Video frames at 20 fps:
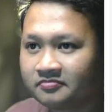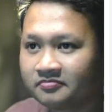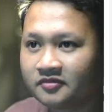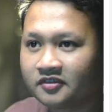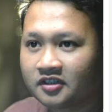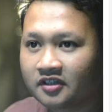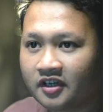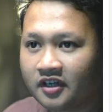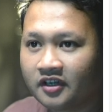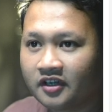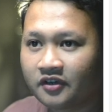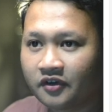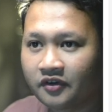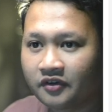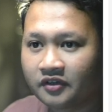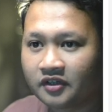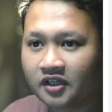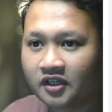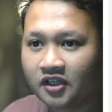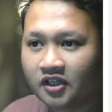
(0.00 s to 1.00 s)
Okay,
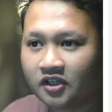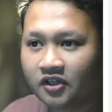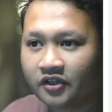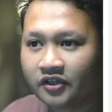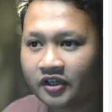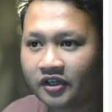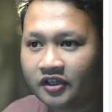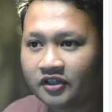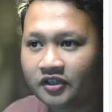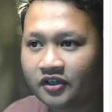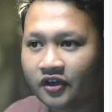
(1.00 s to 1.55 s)
currently looking